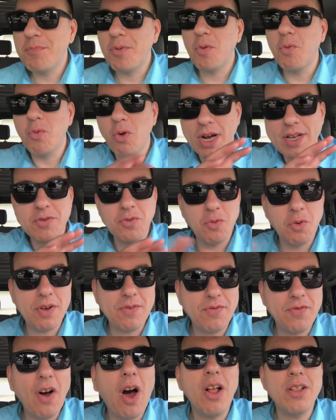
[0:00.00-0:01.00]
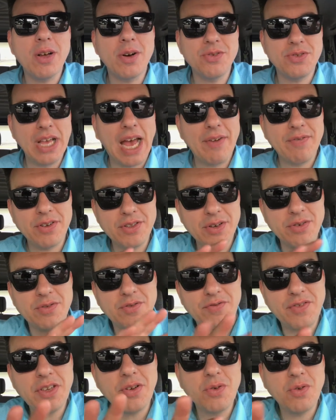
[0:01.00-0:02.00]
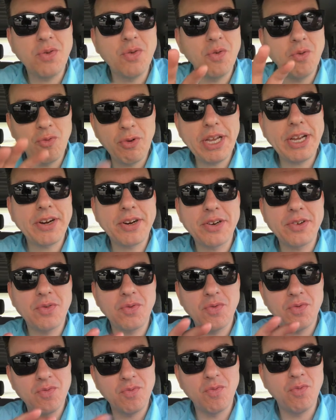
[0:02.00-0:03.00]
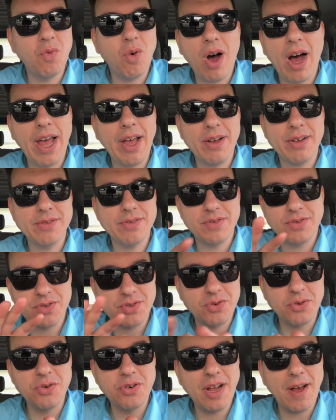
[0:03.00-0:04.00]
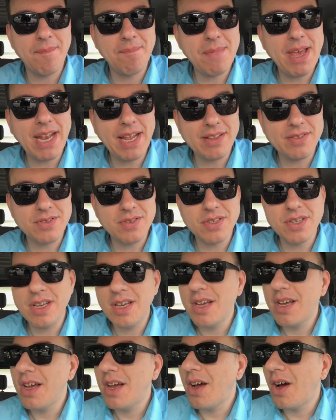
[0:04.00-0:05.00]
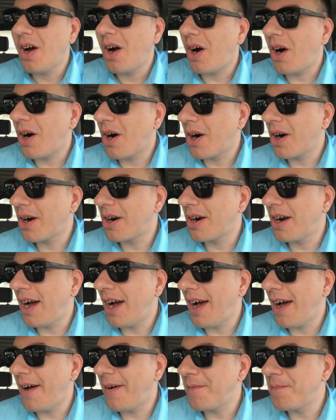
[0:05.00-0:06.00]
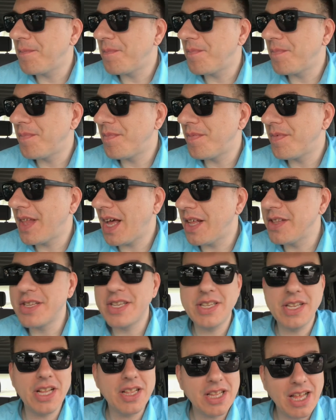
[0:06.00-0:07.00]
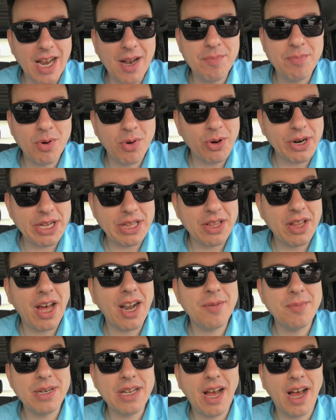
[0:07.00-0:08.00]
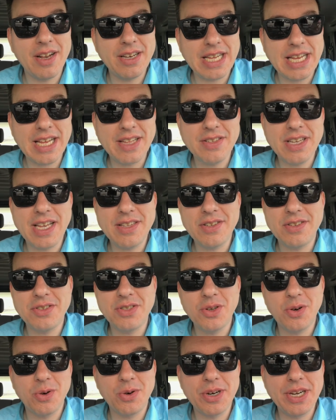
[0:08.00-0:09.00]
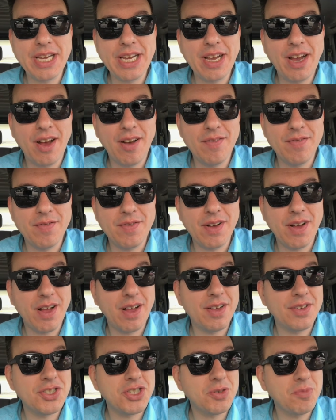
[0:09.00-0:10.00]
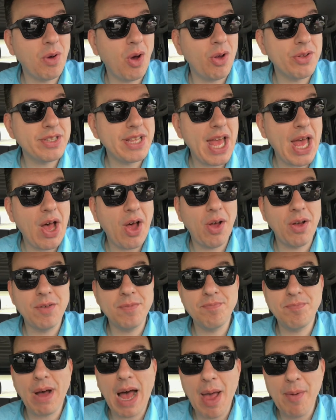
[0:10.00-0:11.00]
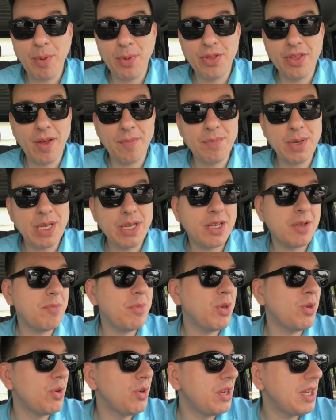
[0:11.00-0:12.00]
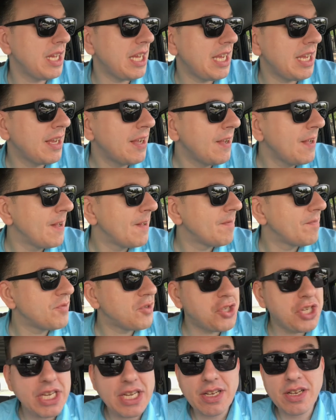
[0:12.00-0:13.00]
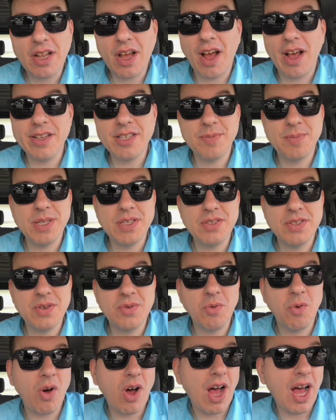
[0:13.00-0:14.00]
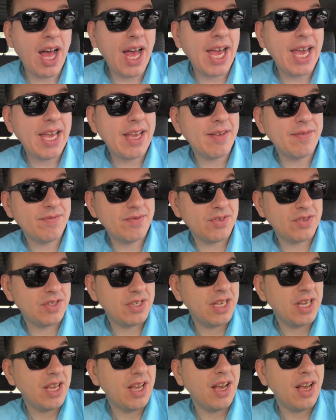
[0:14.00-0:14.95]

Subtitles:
What follows after those few weird, wild, screwed up minutes are a lot of boring, a lot of monotony. It's a story of a small town Bible thumping community, cheating husbands and wives,